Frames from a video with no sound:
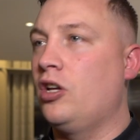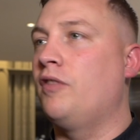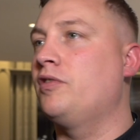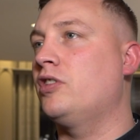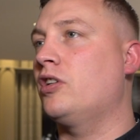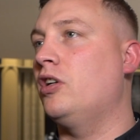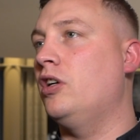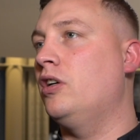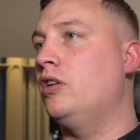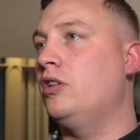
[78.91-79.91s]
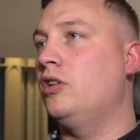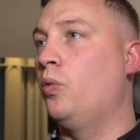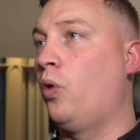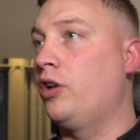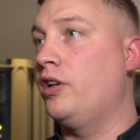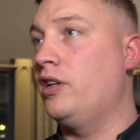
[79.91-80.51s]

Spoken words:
you're obviously going to want